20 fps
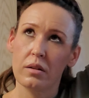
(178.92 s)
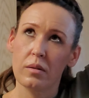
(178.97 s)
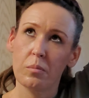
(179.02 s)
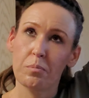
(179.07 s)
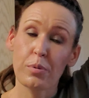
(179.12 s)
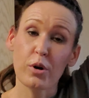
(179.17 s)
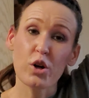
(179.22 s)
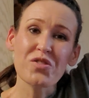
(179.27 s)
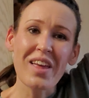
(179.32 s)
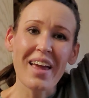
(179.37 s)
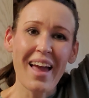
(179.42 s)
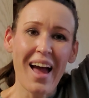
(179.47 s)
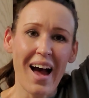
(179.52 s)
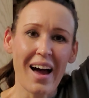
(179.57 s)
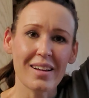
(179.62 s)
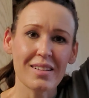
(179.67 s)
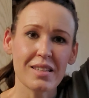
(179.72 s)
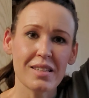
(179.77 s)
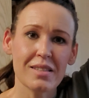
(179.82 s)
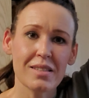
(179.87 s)
birthday
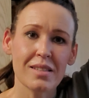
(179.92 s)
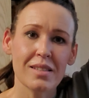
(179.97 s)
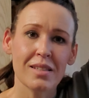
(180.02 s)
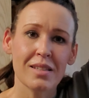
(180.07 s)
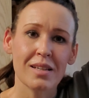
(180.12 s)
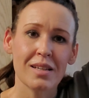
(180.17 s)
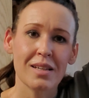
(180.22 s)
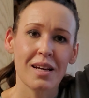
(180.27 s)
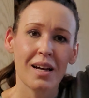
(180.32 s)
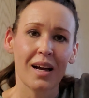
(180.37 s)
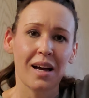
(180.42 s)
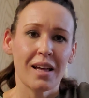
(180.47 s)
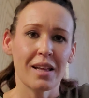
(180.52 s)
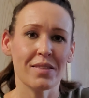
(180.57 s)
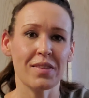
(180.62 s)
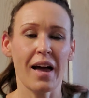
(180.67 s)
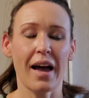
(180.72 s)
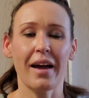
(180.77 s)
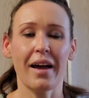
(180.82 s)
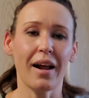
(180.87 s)
hats
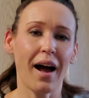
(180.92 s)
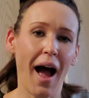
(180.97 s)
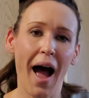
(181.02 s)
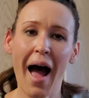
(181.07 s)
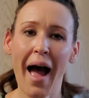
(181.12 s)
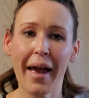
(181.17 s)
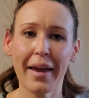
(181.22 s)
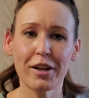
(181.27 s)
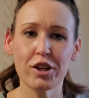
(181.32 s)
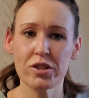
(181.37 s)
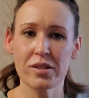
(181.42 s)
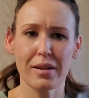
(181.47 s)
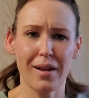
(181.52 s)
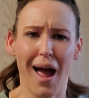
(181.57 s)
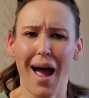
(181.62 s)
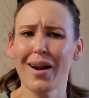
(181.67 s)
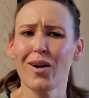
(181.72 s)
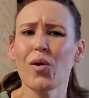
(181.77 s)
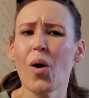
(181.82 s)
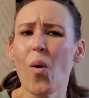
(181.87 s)
that I just, I
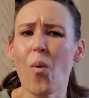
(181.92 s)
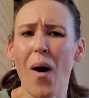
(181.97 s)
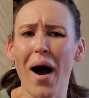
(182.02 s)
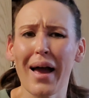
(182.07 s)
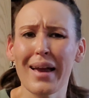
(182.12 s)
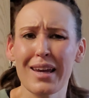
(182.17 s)
don't know why